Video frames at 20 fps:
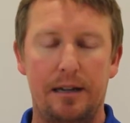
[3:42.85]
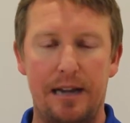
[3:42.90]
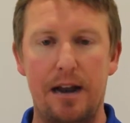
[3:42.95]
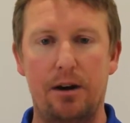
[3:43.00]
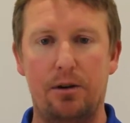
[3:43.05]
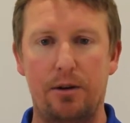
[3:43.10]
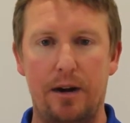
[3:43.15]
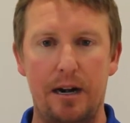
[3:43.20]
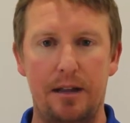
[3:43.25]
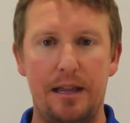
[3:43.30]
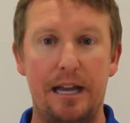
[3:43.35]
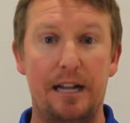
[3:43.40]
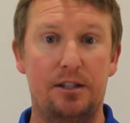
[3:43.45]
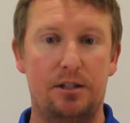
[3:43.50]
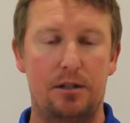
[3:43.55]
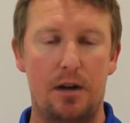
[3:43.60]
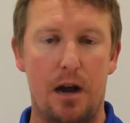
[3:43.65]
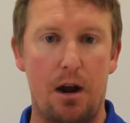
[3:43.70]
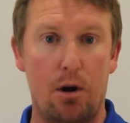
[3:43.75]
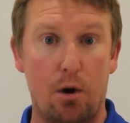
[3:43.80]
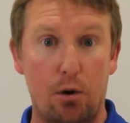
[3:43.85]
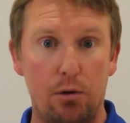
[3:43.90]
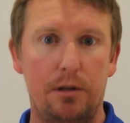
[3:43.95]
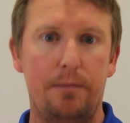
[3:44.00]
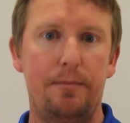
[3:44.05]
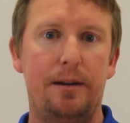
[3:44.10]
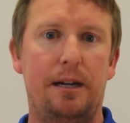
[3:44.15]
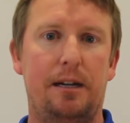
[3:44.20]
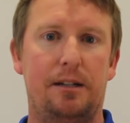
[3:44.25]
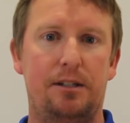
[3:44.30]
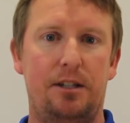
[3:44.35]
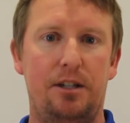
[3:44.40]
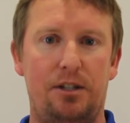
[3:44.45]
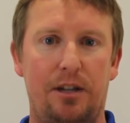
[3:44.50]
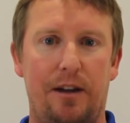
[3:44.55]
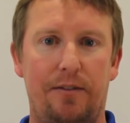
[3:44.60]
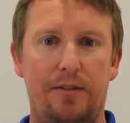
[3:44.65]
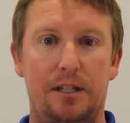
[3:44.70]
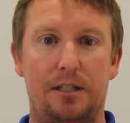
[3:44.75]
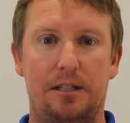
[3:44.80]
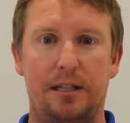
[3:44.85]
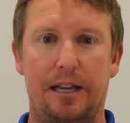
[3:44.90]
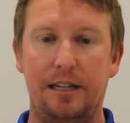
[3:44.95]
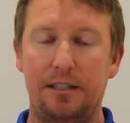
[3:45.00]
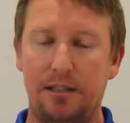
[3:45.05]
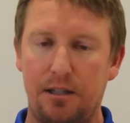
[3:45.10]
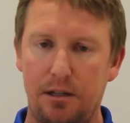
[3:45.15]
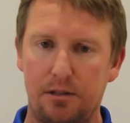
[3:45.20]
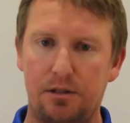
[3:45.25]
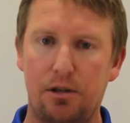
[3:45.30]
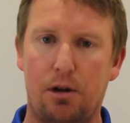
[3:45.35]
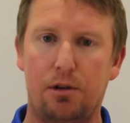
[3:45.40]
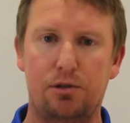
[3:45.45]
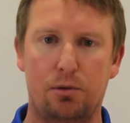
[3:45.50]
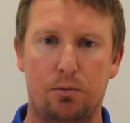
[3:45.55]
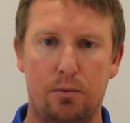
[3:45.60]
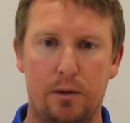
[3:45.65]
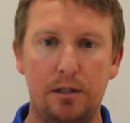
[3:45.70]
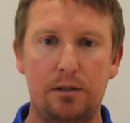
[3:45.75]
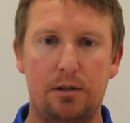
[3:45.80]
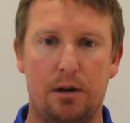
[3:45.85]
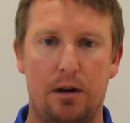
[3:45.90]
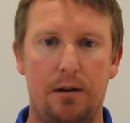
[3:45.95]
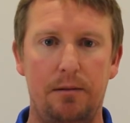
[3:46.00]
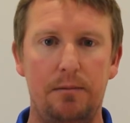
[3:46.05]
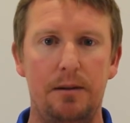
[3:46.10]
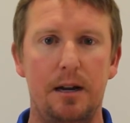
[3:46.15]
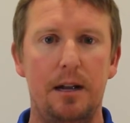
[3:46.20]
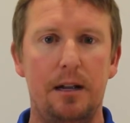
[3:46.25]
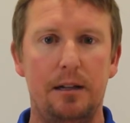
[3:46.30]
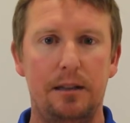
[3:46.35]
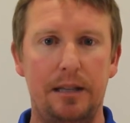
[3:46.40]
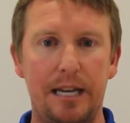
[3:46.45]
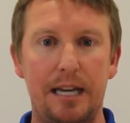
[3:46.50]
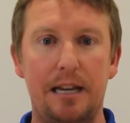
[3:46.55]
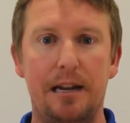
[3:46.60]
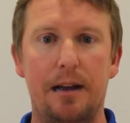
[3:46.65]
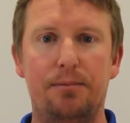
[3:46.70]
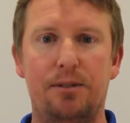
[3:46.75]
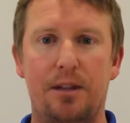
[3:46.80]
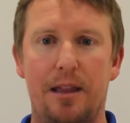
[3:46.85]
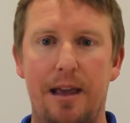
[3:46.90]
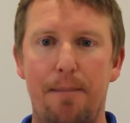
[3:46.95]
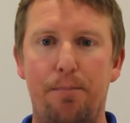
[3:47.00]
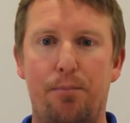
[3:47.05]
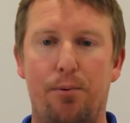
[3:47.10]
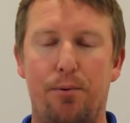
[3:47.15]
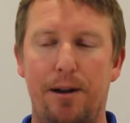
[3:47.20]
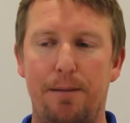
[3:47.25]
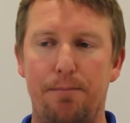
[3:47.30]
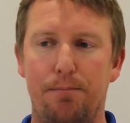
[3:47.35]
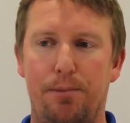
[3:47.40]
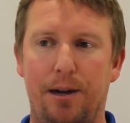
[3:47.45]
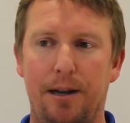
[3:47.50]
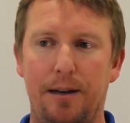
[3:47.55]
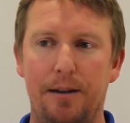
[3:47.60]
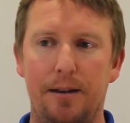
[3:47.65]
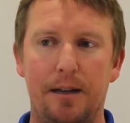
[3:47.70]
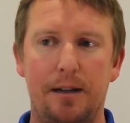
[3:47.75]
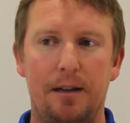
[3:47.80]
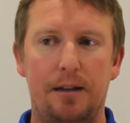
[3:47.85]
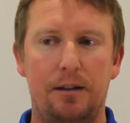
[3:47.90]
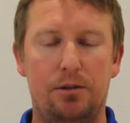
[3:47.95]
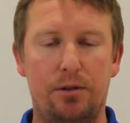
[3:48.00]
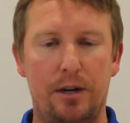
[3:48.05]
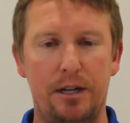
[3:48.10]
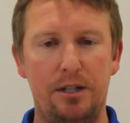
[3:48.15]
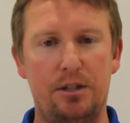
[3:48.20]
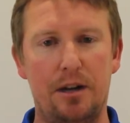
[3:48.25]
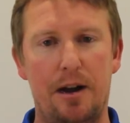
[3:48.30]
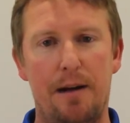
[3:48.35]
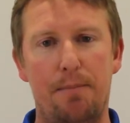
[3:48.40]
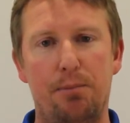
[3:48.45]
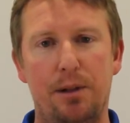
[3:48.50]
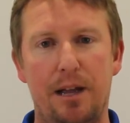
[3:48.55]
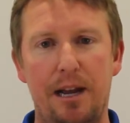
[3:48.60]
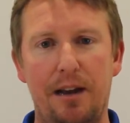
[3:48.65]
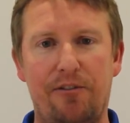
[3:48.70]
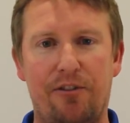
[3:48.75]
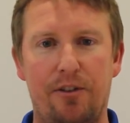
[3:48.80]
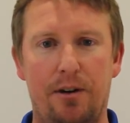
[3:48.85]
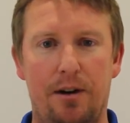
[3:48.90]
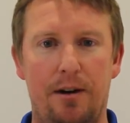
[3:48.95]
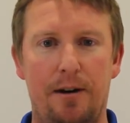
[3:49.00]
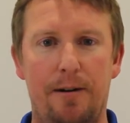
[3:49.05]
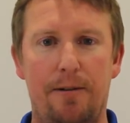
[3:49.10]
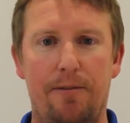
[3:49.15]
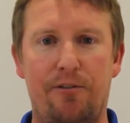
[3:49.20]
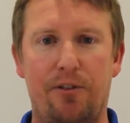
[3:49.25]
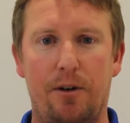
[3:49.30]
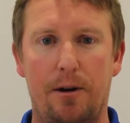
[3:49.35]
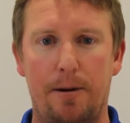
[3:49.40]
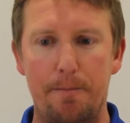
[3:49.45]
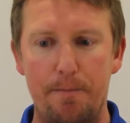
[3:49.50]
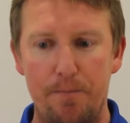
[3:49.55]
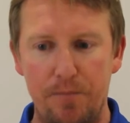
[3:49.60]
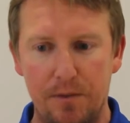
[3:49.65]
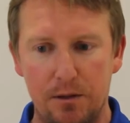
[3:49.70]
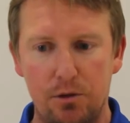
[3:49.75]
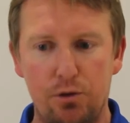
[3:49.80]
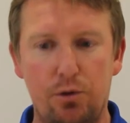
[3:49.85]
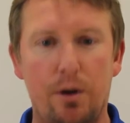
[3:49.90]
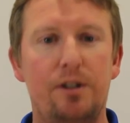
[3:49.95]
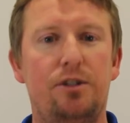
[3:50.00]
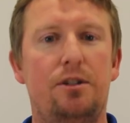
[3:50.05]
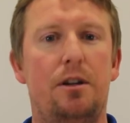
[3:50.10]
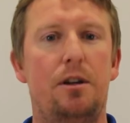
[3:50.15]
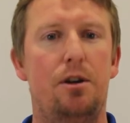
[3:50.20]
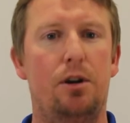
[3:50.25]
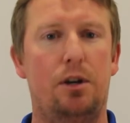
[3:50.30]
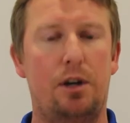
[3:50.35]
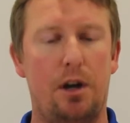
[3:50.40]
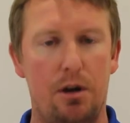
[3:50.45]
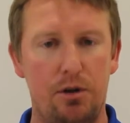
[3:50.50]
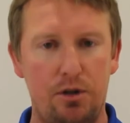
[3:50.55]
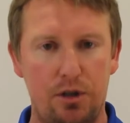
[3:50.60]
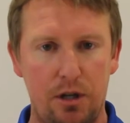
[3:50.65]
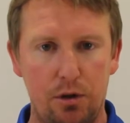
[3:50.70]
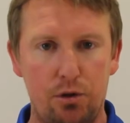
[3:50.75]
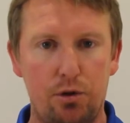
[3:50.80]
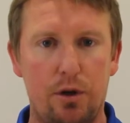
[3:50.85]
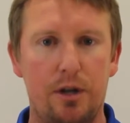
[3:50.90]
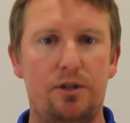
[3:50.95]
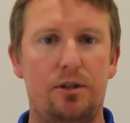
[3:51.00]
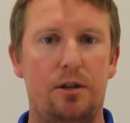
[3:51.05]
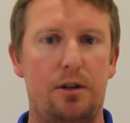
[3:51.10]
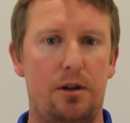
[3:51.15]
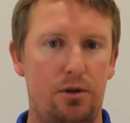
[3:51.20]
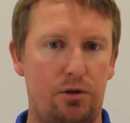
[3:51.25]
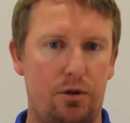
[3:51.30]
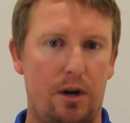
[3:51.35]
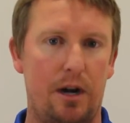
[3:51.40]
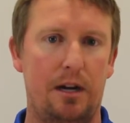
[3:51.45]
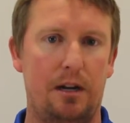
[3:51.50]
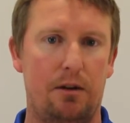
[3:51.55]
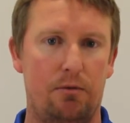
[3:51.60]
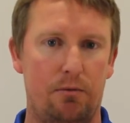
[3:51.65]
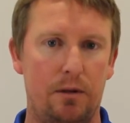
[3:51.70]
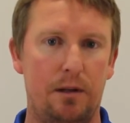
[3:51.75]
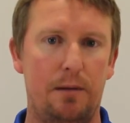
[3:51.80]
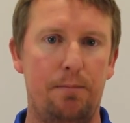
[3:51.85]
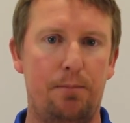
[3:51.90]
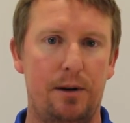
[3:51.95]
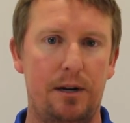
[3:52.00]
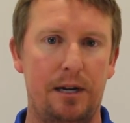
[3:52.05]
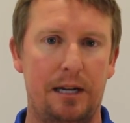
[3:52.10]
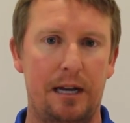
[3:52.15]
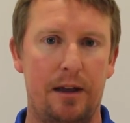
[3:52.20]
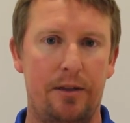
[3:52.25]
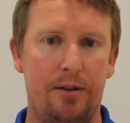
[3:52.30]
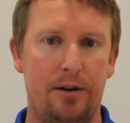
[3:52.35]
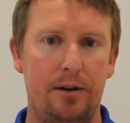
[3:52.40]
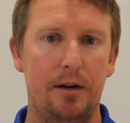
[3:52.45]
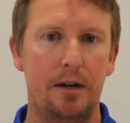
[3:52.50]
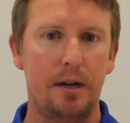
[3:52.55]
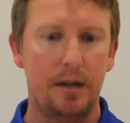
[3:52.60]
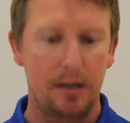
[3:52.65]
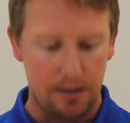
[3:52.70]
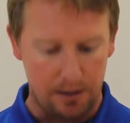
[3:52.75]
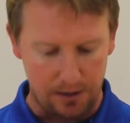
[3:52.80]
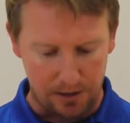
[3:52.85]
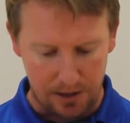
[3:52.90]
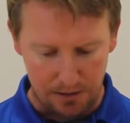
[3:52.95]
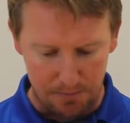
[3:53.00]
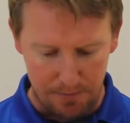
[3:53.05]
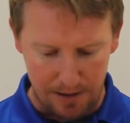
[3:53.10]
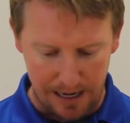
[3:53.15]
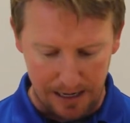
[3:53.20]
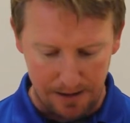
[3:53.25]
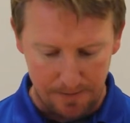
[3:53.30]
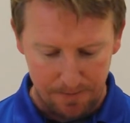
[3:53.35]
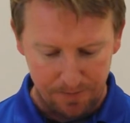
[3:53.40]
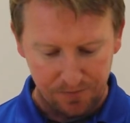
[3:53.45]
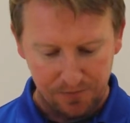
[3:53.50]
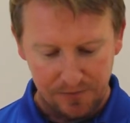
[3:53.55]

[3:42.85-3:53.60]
Now, granted, that's not only because he shaved his legs, he has also worked hard leading up to that point, but great job, Blake, for, for trusting your coaching, trusting your training, and really putting together a good meet.